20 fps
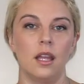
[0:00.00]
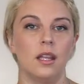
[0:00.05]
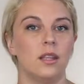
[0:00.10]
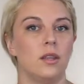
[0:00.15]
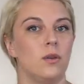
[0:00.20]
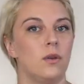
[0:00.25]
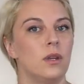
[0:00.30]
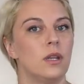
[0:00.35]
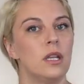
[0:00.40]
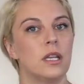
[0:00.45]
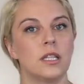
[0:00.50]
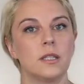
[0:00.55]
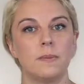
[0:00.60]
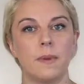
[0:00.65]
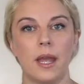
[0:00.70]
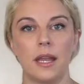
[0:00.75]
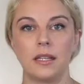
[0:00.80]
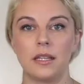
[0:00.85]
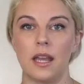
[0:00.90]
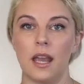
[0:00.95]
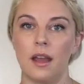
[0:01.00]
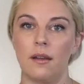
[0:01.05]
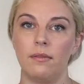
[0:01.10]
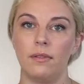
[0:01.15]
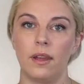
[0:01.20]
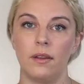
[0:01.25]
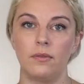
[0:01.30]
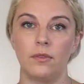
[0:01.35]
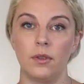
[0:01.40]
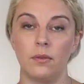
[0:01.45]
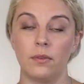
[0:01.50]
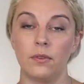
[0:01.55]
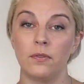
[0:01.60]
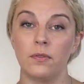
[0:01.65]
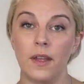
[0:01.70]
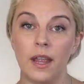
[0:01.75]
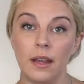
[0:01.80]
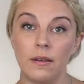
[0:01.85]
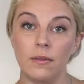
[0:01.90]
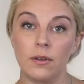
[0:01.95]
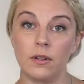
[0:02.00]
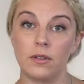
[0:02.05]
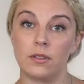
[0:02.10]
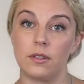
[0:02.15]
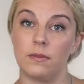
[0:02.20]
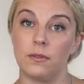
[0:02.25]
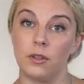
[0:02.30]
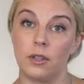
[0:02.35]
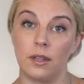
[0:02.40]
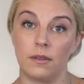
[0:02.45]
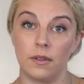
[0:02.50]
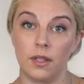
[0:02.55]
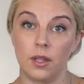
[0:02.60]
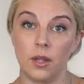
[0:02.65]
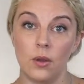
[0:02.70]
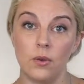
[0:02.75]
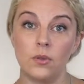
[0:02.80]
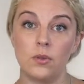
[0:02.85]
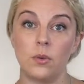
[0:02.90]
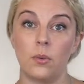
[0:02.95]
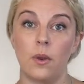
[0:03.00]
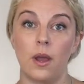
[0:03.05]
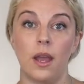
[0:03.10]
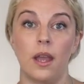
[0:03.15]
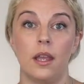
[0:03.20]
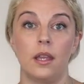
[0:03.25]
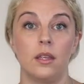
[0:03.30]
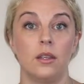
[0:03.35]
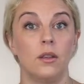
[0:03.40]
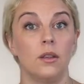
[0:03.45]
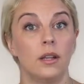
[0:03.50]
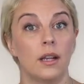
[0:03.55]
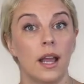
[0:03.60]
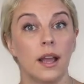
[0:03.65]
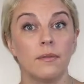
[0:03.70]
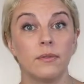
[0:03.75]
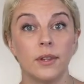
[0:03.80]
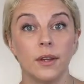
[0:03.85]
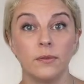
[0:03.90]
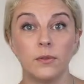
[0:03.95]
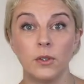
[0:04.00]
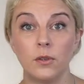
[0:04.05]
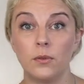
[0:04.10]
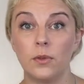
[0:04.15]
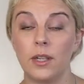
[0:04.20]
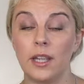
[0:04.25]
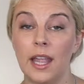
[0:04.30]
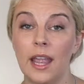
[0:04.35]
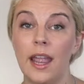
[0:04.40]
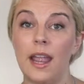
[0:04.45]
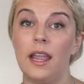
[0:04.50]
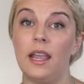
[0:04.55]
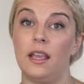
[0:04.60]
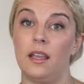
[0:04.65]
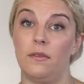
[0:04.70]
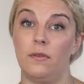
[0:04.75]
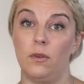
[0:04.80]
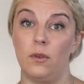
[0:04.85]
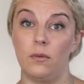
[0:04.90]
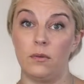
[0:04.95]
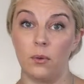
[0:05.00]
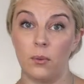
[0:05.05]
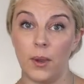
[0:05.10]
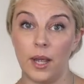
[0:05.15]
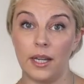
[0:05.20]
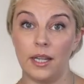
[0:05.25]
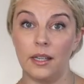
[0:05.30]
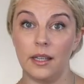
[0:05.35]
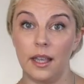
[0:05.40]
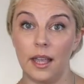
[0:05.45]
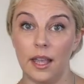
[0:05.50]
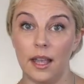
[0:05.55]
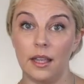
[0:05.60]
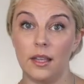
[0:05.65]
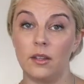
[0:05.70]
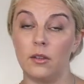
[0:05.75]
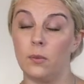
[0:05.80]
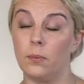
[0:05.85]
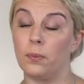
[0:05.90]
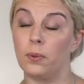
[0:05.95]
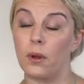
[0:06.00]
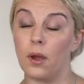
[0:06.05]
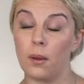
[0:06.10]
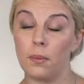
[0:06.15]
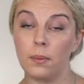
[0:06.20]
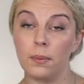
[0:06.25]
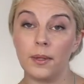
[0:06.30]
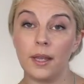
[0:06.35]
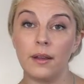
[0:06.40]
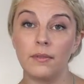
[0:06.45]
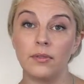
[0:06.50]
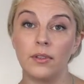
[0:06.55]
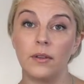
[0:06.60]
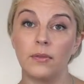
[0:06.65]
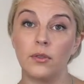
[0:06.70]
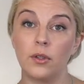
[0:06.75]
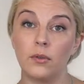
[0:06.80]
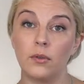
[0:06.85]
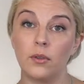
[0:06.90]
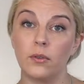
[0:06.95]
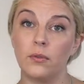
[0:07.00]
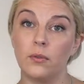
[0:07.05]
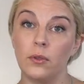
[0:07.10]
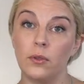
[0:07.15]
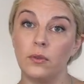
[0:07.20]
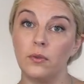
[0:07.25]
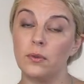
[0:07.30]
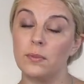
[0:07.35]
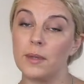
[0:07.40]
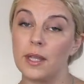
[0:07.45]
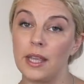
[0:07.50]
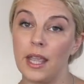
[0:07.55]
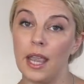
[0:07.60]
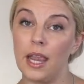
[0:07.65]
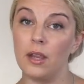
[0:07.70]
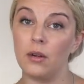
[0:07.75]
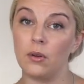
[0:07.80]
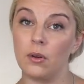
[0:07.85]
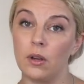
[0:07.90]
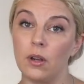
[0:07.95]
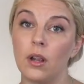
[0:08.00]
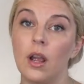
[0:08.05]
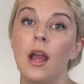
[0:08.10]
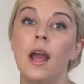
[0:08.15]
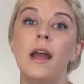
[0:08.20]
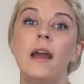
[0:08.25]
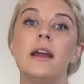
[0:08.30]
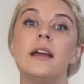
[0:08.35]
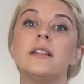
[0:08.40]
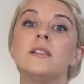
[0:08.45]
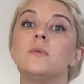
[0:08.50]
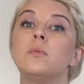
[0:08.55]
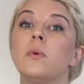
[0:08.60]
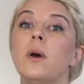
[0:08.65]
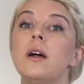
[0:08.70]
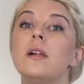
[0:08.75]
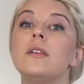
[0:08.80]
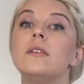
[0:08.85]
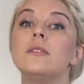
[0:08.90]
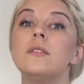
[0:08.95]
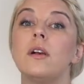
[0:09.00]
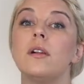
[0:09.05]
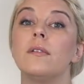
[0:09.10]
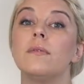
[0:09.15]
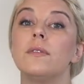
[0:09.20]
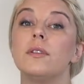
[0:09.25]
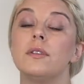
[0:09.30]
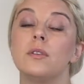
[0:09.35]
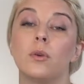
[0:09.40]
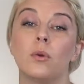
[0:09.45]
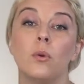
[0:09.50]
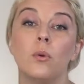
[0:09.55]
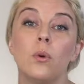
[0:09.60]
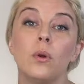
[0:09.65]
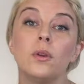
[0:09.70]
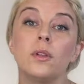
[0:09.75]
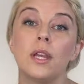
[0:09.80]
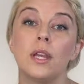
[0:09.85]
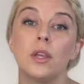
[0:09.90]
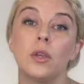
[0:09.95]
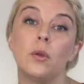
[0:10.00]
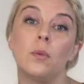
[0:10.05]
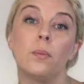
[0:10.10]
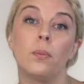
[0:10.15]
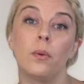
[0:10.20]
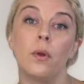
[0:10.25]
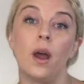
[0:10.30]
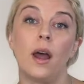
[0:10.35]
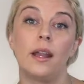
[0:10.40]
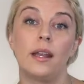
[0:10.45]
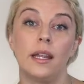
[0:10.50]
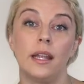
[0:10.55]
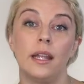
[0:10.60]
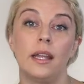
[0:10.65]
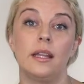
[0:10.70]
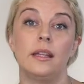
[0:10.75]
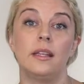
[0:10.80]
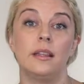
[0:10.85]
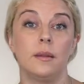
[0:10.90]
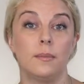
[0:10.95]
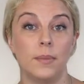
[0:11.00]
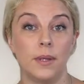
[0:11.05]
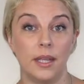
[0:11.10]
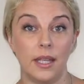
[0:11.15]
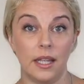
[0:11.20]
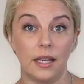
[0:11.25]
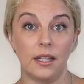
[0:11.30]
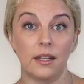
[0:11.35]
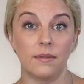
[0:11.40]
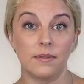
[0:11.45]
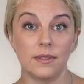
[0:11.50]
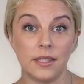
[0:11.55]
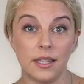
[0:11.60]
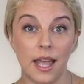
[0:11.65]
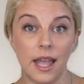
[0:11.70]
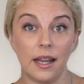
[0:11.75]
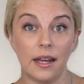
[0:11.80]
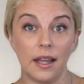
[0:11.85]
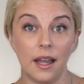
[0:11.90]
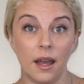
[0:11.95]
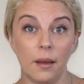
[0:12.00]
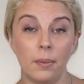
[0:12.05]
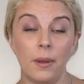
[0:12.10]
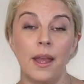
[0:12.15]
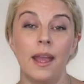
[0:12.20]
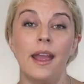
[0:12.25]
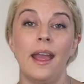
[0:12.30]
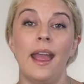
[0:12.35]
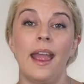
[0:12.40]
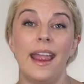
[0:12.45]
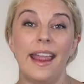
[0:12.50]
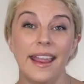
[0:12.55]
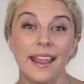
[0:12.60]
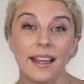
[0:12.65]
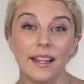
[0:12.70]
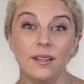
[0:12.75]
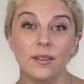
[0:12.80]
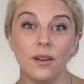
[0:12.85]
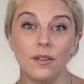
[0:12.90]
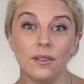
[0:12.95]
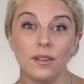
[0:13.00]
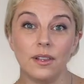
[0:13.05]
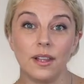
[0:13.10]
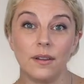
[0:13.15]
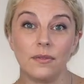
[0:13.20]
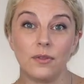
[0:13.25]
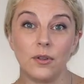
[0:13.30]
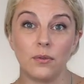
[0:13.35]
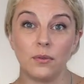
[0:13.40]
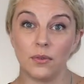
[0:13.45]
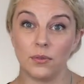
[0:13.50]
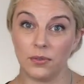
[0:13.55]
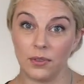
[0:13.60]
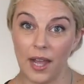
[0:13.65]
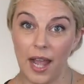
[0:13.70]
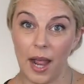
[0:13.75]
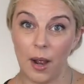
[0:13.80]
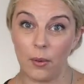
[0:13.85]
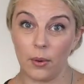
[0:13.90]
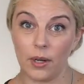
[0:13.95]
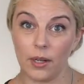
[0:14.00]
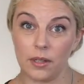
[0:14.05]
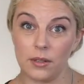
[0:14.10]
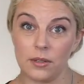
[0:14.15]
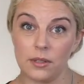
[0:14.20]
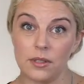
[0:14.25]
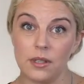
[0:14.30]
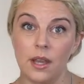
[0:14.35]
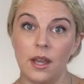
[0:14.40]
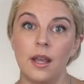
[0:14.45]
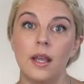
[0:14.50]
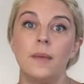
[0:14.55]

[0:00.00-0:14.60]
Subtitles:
You can expect to have leftover favors if you're giving those away. You're going to have leftover cake if you have a wedding cake. You'll probably have leftover food from the caterer, as well as all of the decor that you brought in the beginning of setup and all the leftover flowers.